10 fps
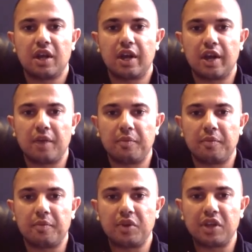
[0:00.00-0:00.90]
Um,
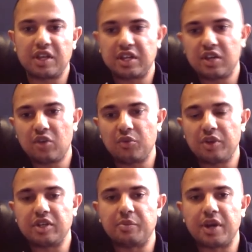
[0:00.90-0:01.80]
it, it, all
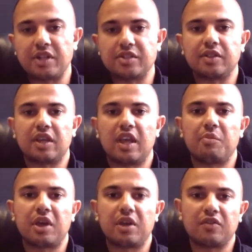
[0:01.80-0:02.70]
really depends on the
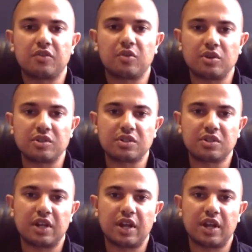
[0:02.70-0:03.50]
campaign, of course.